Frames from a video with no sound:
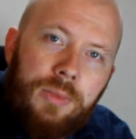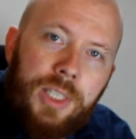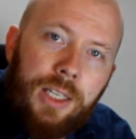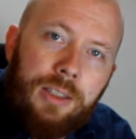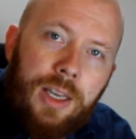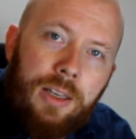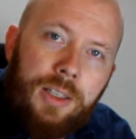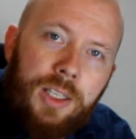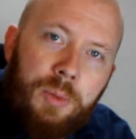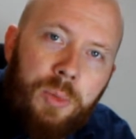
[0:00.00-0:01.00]
Delta,
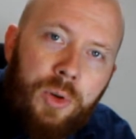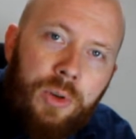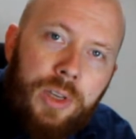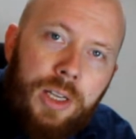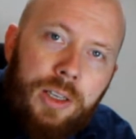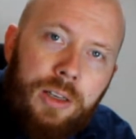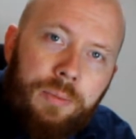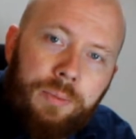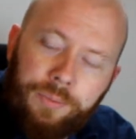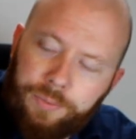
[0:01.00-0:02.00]
the Bordeaux Delta,
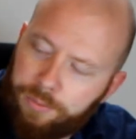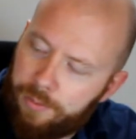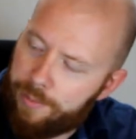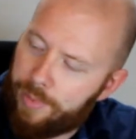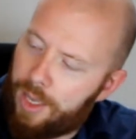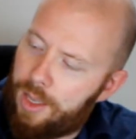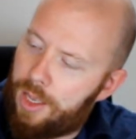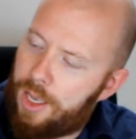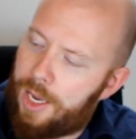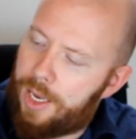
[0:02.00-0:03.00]

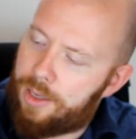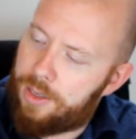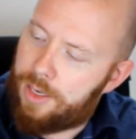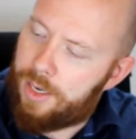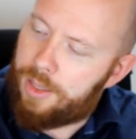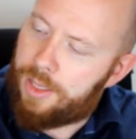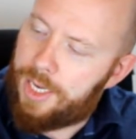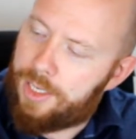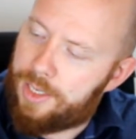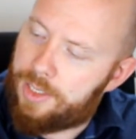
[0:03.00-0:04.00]
and
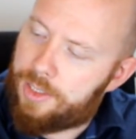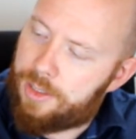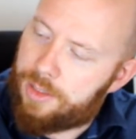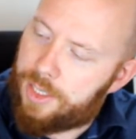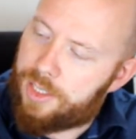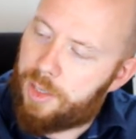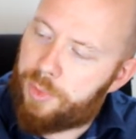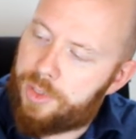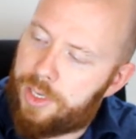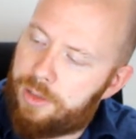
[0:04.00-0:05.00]
it is
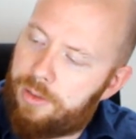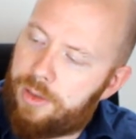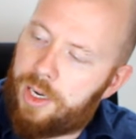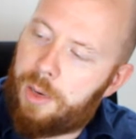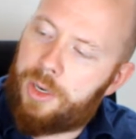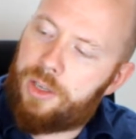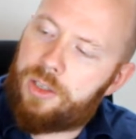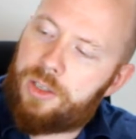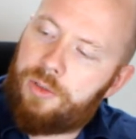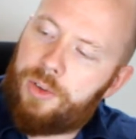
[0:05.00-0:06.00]
60% Cabernet
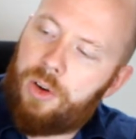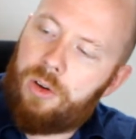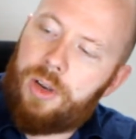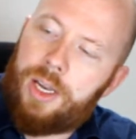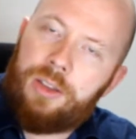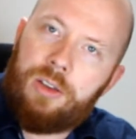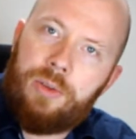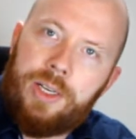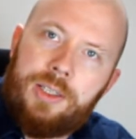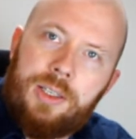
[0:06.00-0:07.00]
Sauvignon and the
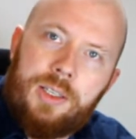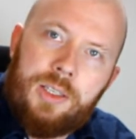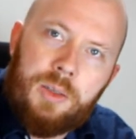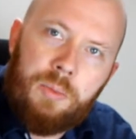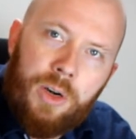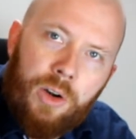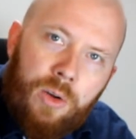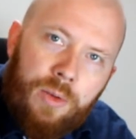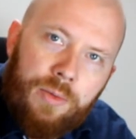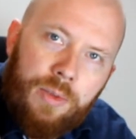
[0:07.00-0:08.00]
rest is
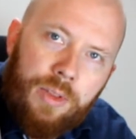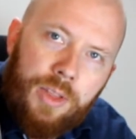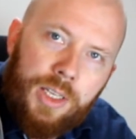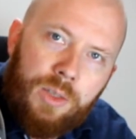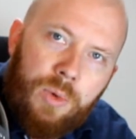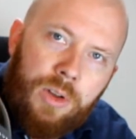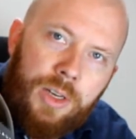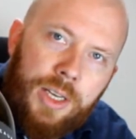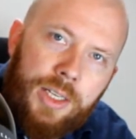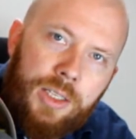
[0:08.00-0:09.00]
Merlot. This one
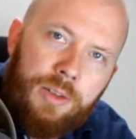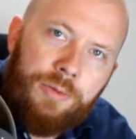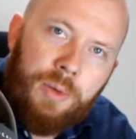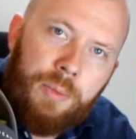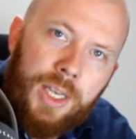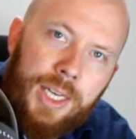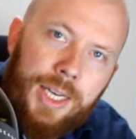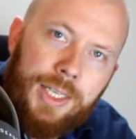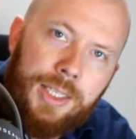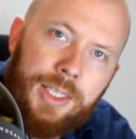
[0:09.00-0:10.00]
is from the
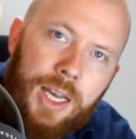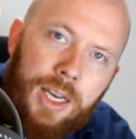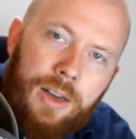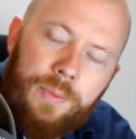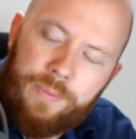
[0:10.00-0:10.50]
east side.